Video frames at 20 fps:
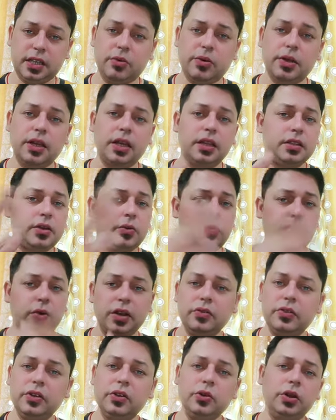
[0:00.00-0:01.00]
okay, the
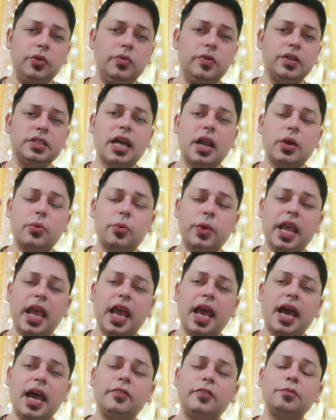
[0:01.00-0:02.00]
one universe that we
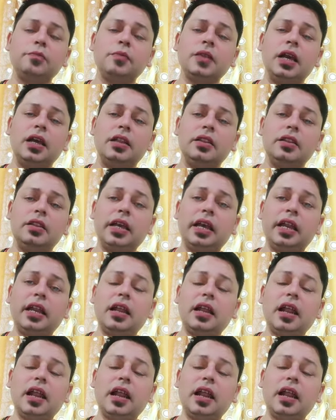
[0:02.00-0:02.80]
have, there